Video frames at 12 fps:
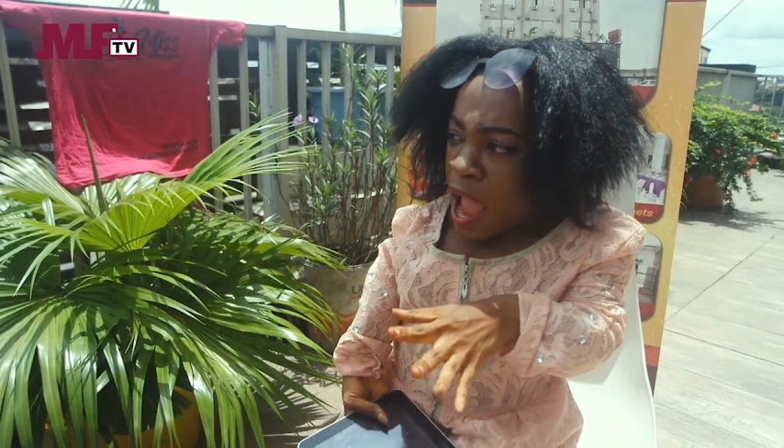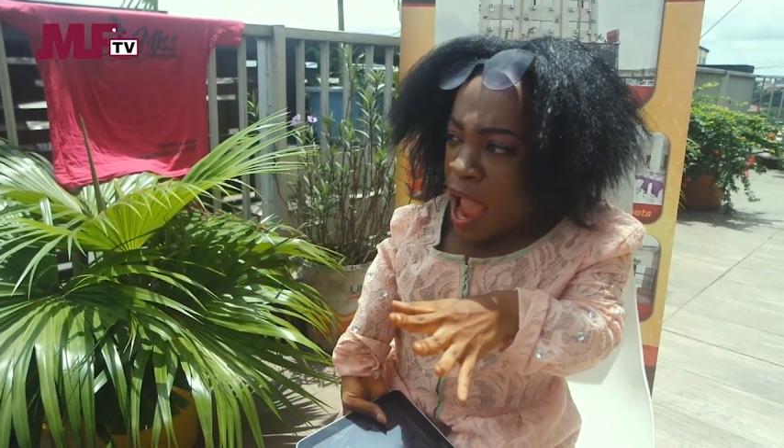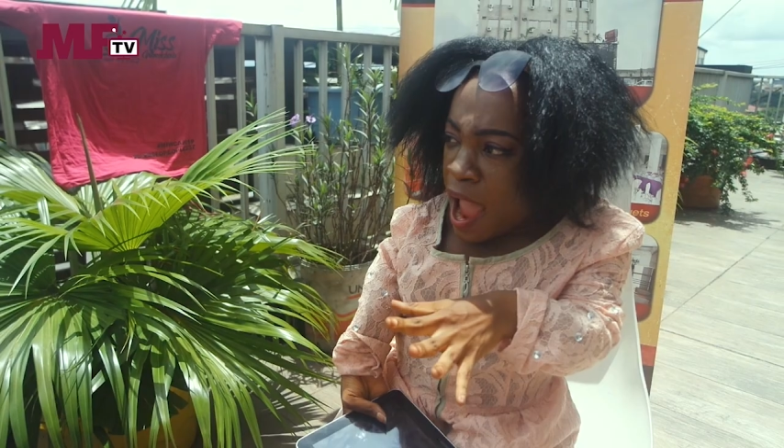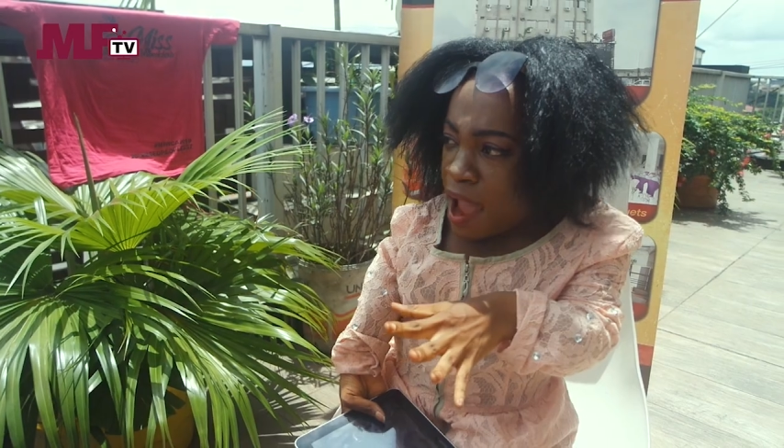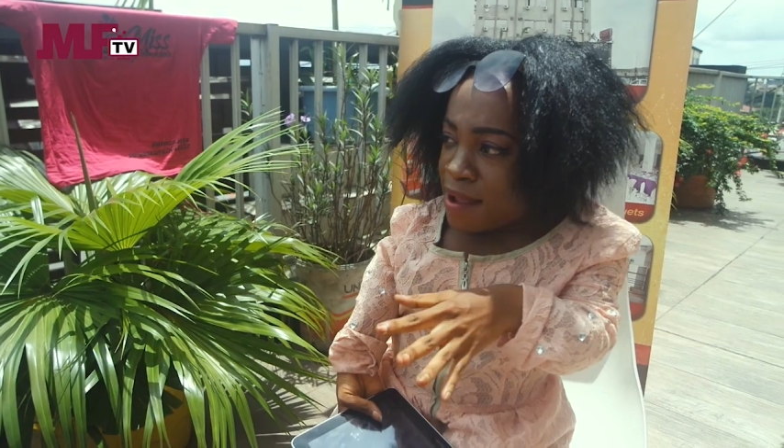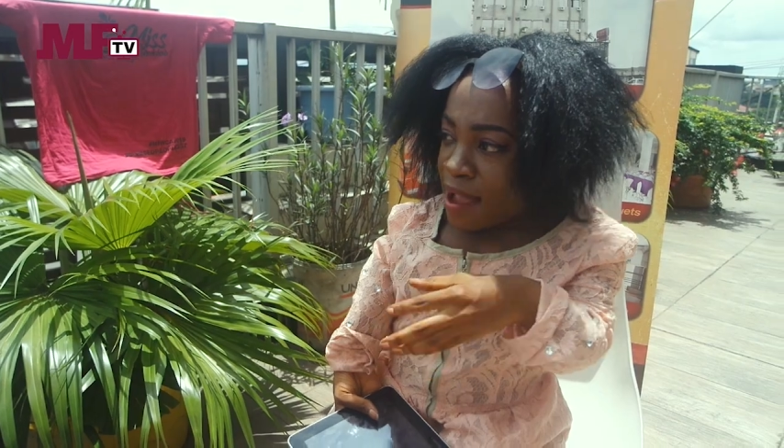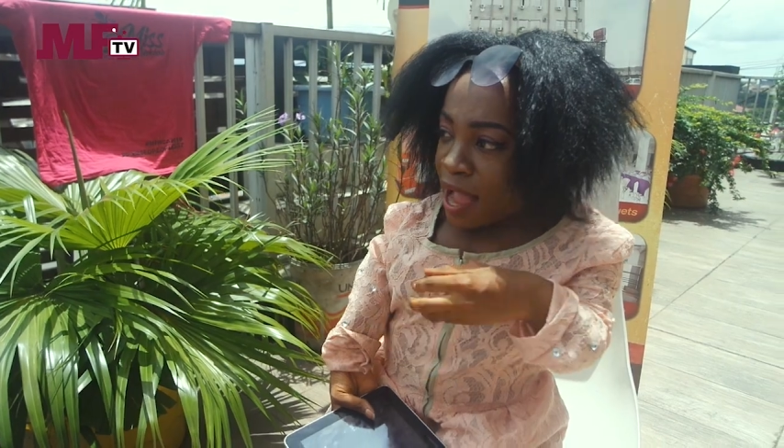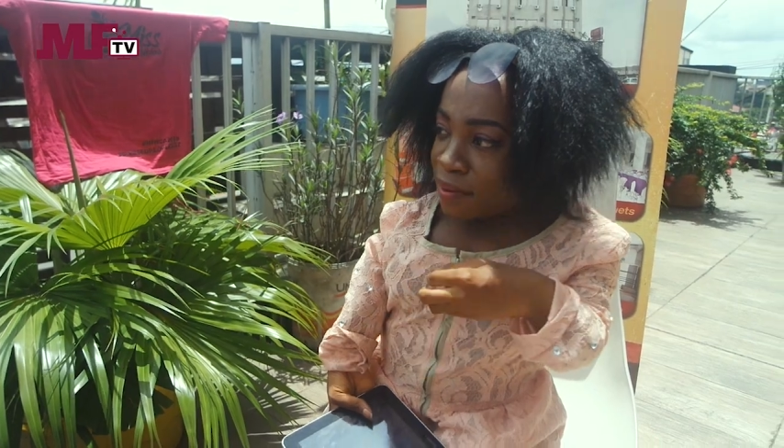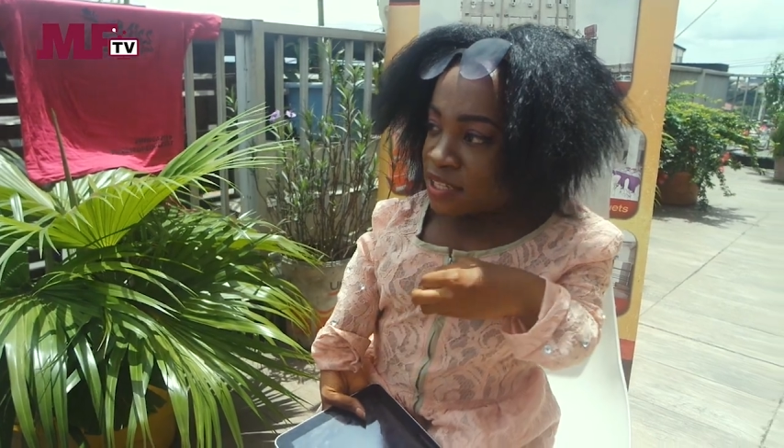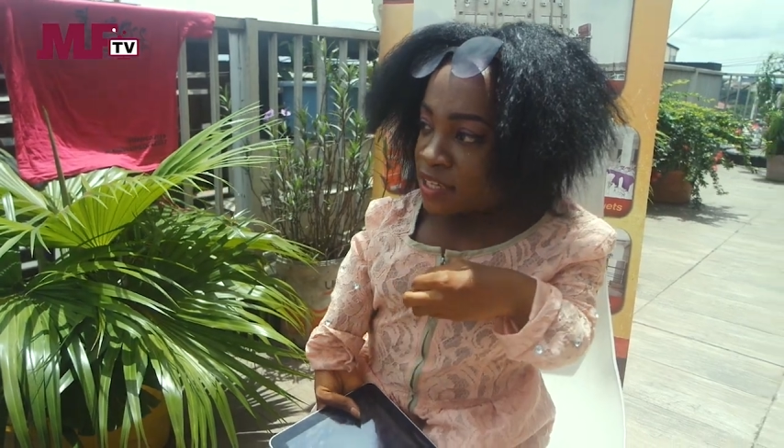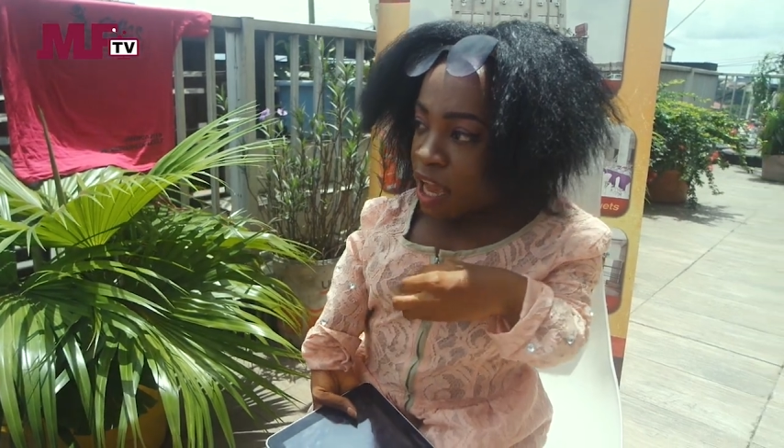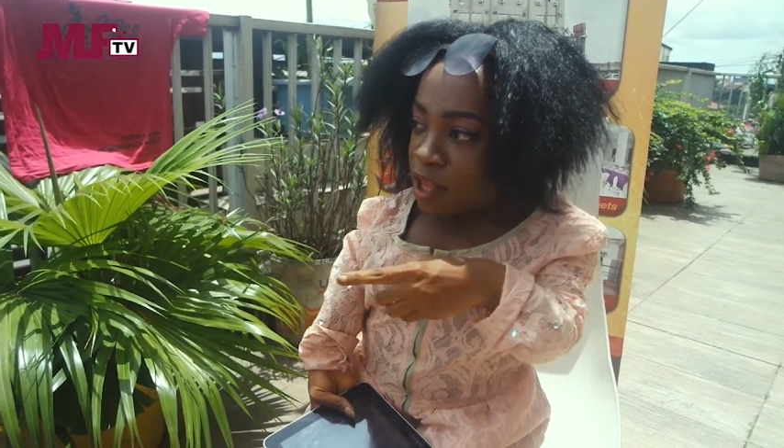Hey, I'm
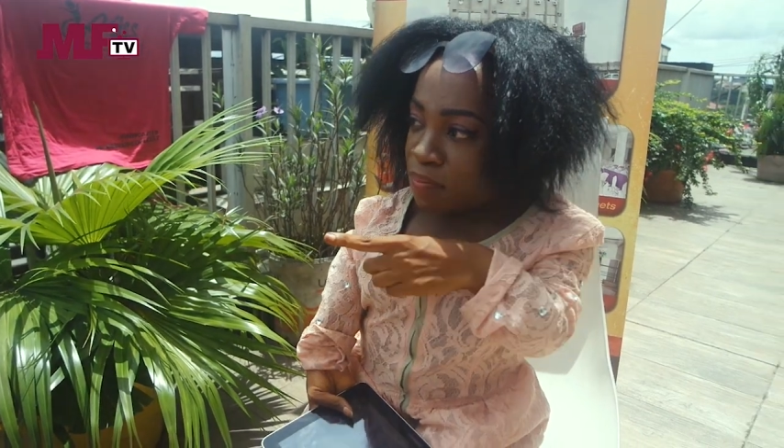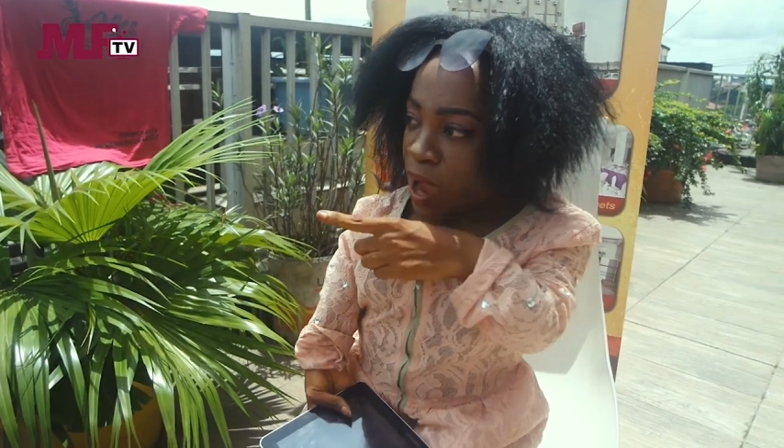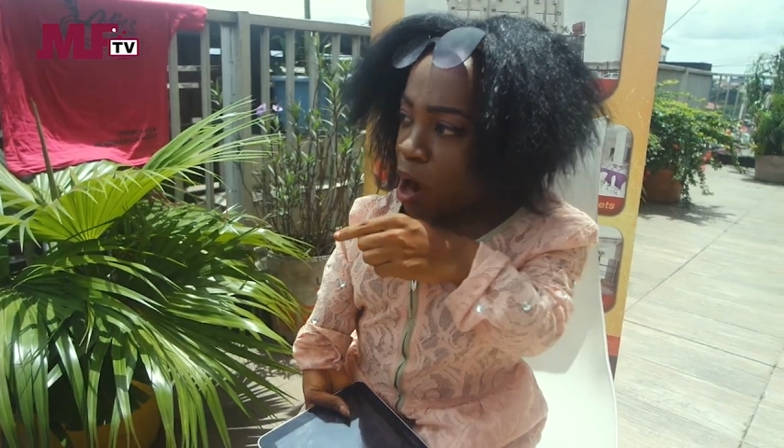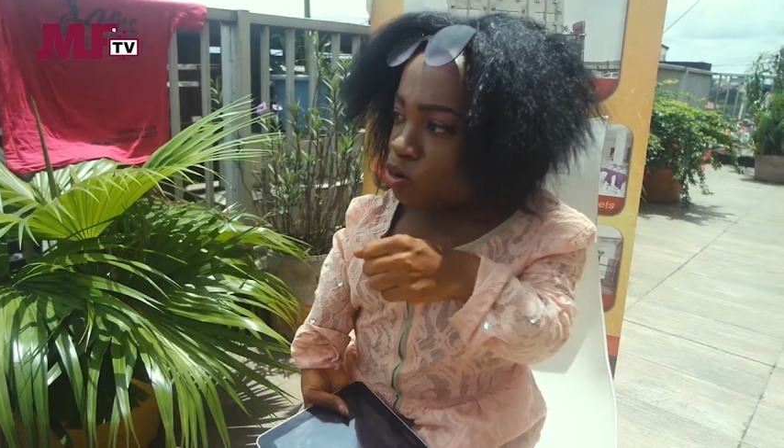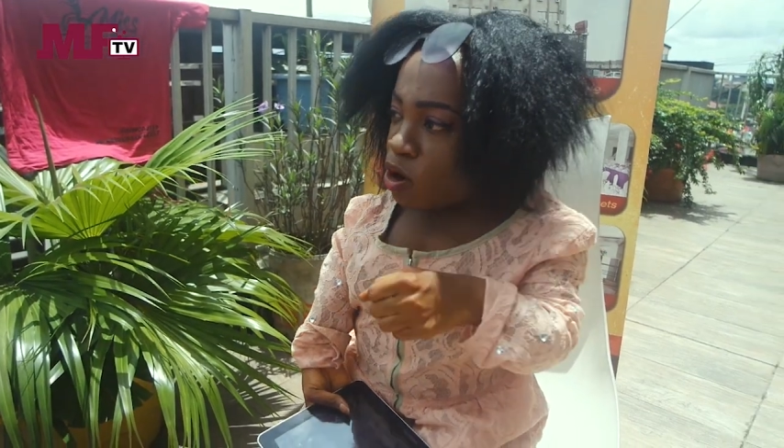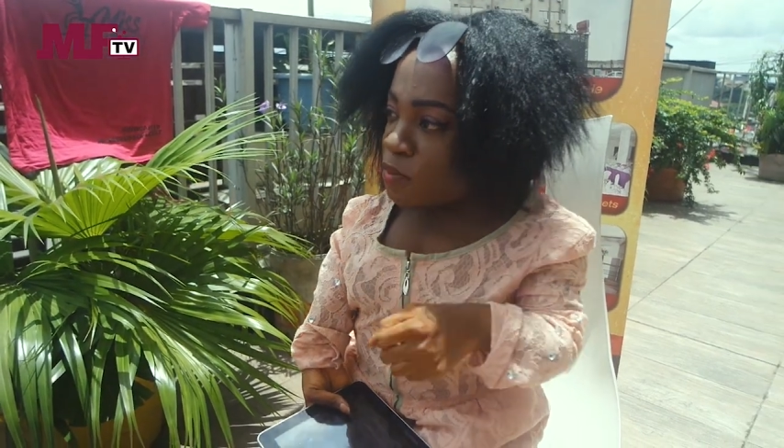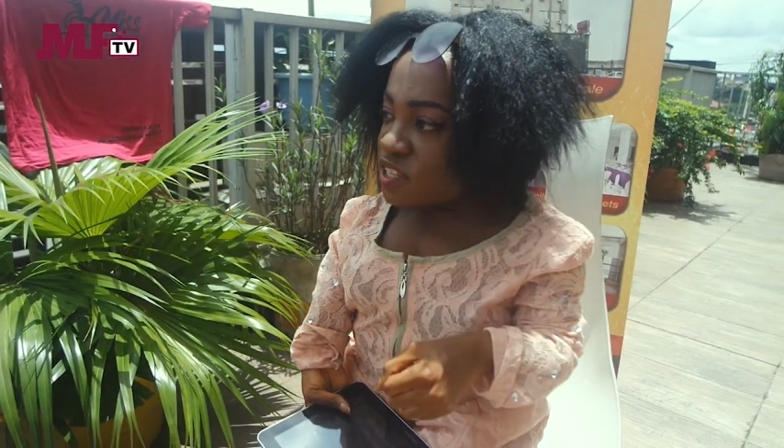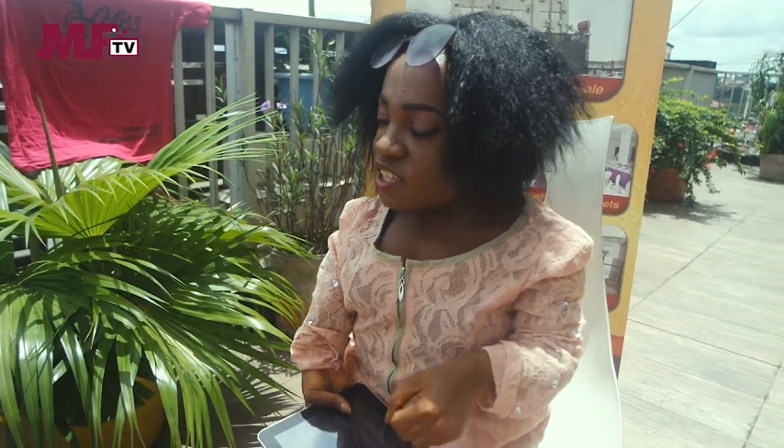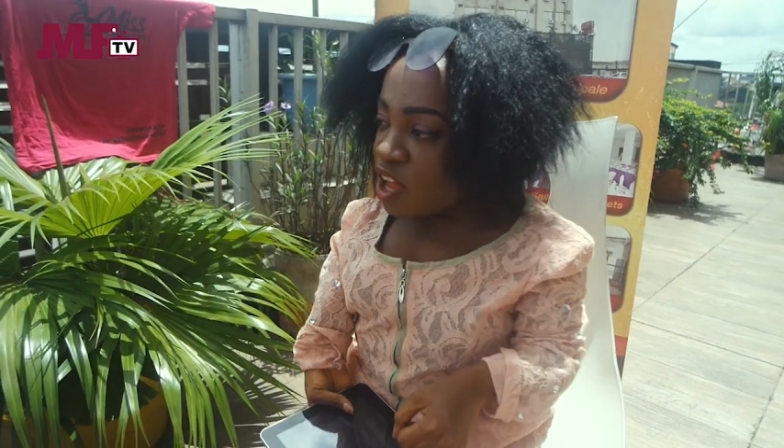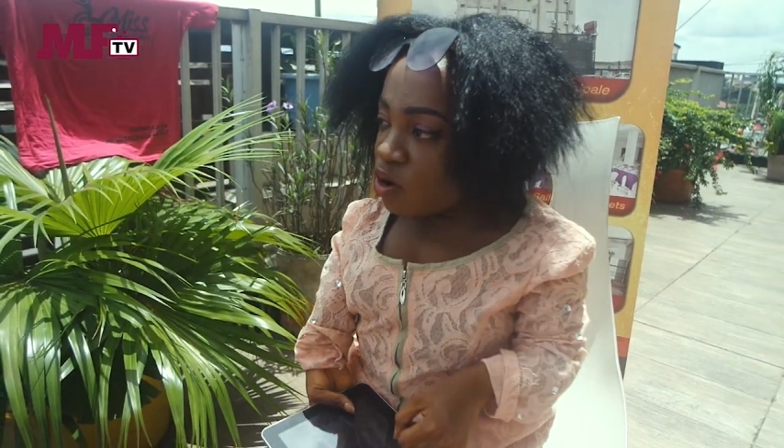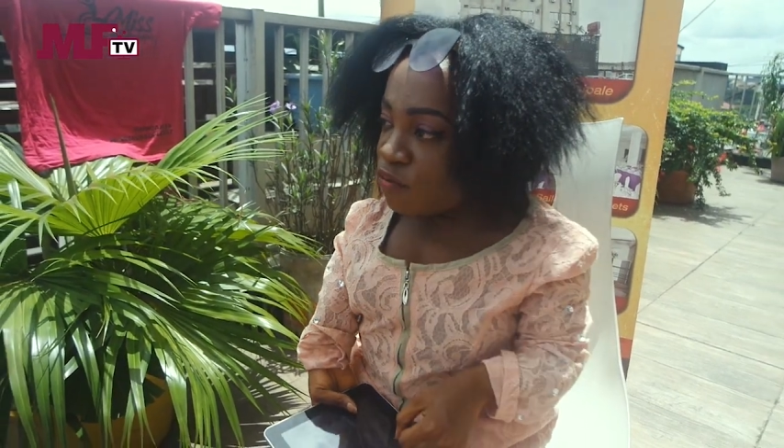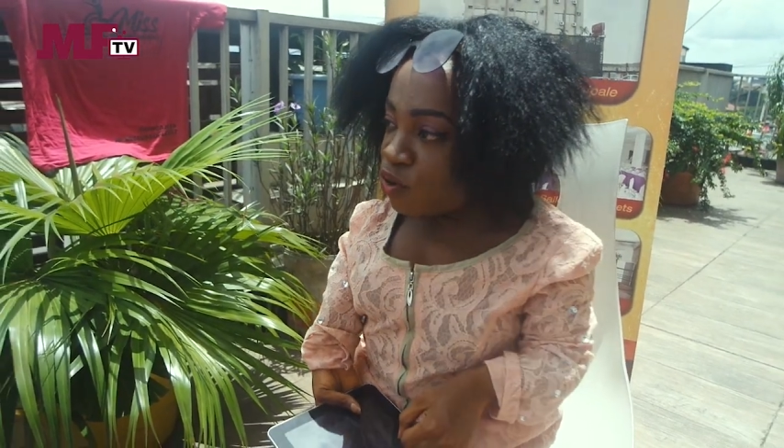scared, but I will not be
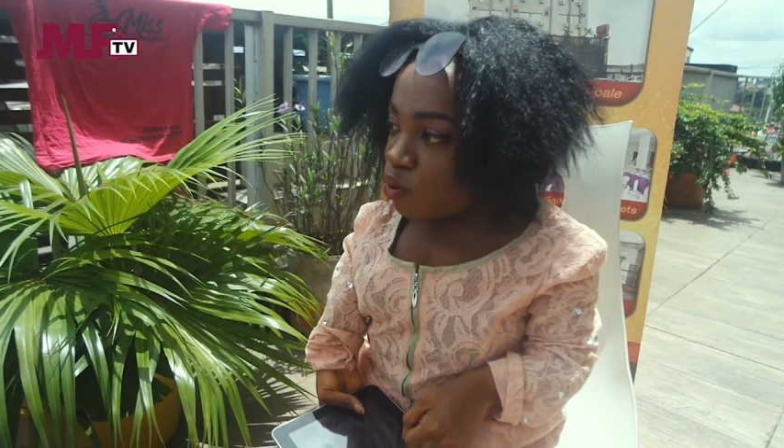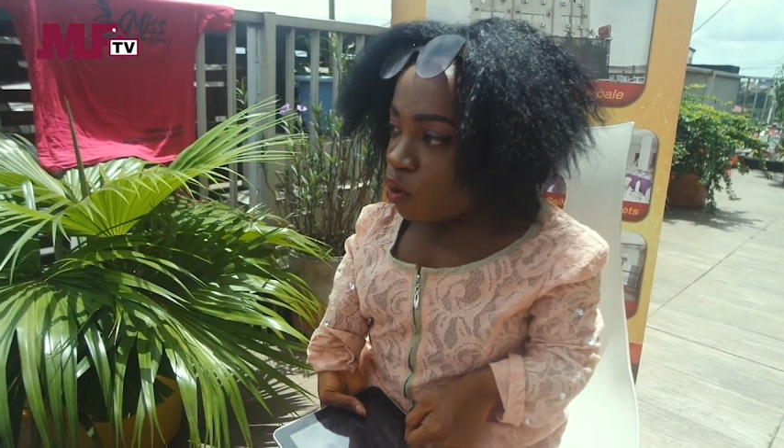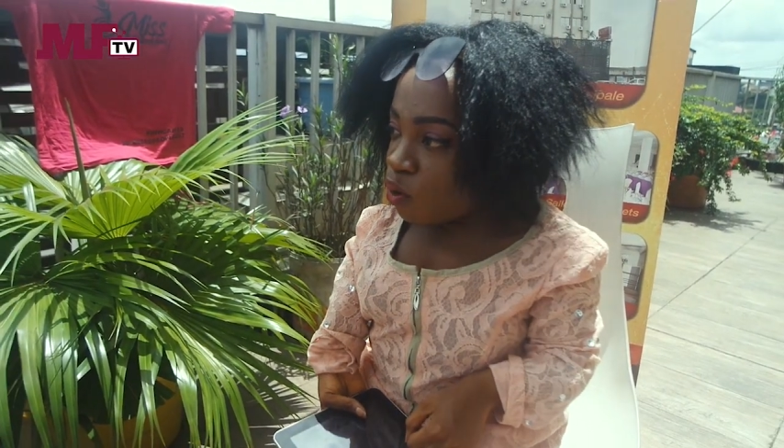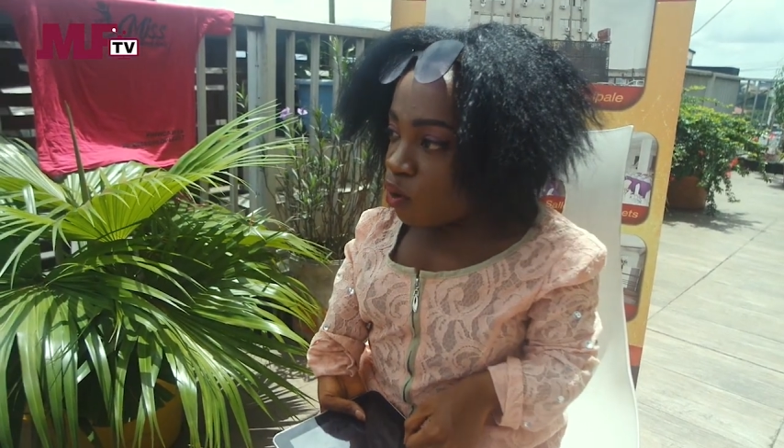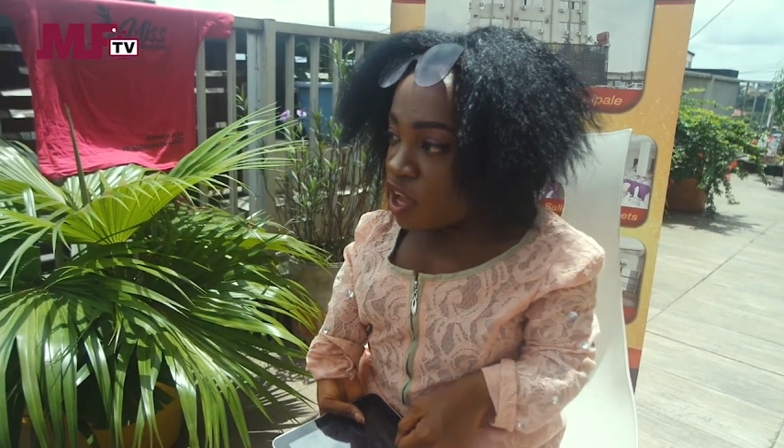scared of you,